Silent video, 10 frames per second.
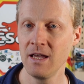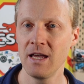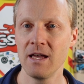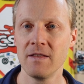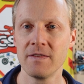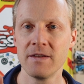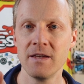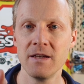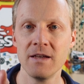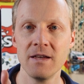And
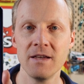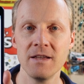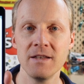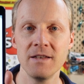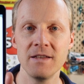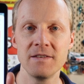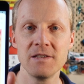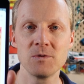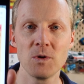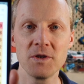this
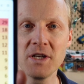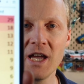is what